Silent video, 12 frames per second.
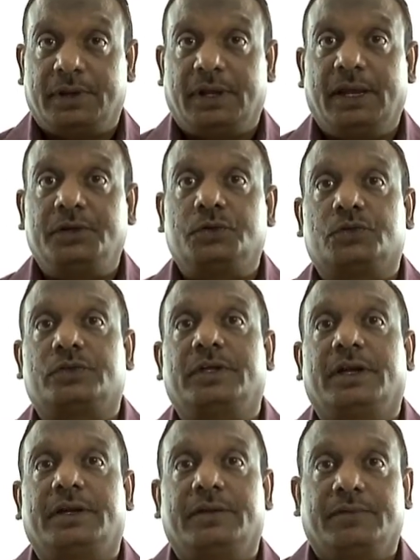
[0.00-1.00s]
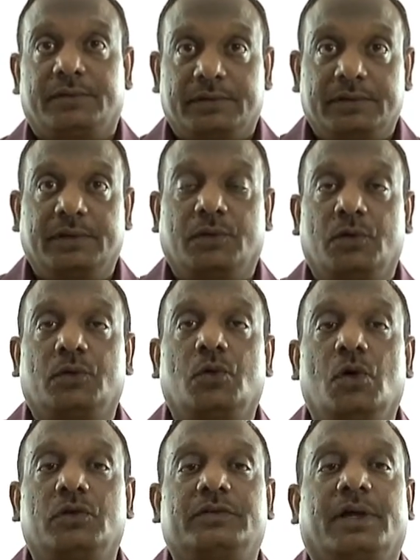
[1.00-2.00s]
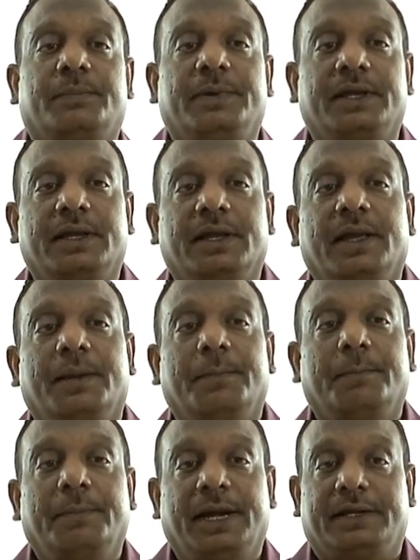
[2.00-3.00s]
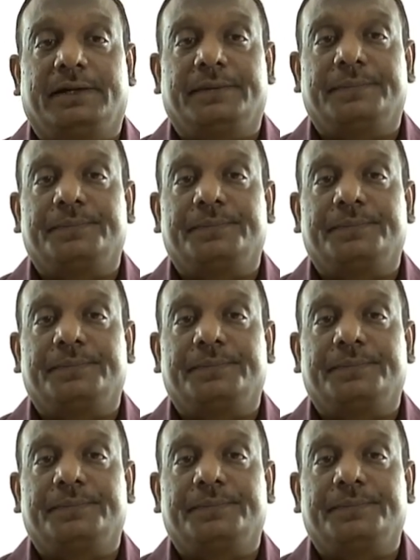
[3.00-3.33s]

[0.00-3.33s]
ensures that the whole goals are being met.